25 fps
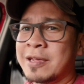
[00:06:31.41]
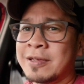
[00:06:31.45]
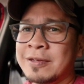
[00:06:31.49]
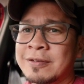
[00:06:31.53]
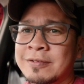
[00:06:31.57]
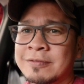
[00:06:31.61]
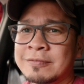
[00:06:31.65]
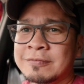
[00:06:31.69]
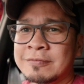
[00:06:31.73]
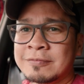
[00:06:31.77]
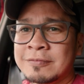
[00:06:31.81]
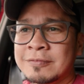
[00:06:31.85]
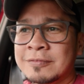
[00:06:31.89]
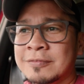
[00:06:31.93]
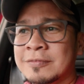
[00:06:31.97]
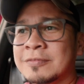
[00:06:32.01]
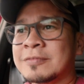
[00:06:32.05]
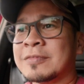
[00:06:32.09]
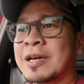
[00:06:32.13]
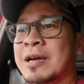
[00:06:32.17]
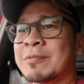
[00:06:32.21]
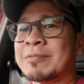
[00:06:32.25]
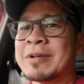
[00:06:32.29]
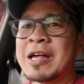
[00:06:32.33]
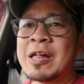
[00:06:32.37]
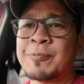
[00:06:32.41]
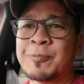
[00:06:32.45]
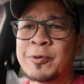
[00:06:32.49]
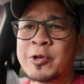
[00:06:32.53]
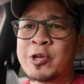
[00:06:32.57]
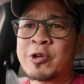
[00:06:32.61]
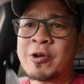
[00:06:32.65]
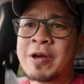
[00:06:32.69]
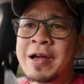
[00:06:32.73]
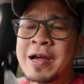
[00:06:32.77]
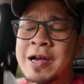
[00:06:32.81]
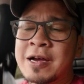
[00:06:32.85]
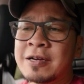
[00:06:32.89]
I'm helping
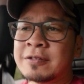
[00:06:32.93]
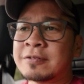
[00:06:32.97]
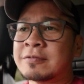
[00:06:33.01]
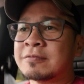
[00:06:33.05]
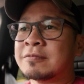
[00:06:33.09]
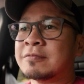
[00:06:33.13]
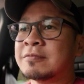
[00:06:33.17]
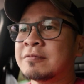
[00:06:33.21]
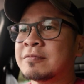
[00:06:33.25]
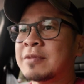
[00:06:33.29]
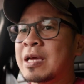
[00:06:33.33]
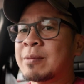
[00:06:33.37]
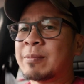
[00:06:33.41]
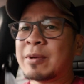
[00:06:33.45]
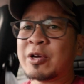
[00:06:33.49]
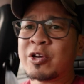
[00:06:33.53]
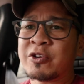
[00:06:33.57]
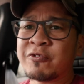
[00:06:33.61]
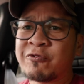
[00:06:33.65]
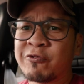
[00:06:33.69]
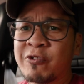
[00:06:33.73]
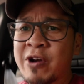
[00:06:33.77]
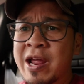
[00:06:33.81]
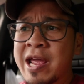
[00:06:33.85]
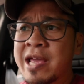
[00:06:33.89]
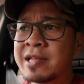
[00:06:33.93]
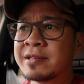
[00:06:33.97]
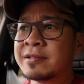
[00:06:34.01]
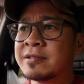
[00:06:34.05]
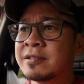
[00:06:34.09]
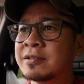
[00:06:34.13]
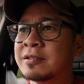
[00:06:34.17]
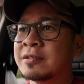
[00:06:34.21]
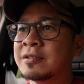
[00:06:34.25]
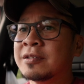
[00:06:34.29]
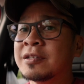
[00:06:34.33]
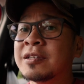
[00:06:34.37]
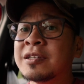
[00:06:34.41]
you out. I'm a good friend.
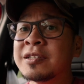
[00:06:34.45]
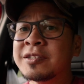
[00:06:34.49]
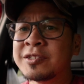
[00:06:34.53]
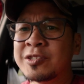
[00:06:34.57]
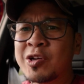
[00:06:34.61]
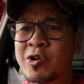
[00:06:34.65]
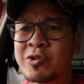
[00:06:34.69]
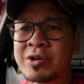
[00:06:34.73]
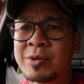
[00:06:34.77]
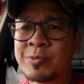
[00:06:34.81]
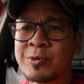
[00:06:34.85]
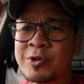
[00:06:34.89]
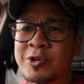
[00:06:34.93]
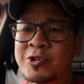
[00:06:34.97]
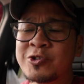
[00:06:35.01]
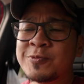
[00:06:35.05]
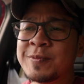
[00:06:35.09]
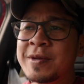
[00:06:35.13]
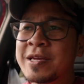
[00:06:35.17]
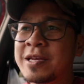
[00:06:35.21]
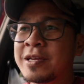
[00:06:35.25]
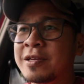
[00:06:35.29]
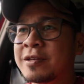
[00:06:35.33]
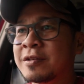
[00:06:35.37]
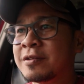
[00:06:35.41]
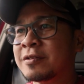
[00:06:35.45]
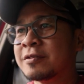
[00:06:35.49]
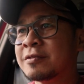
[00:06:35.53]
Don't abuse me.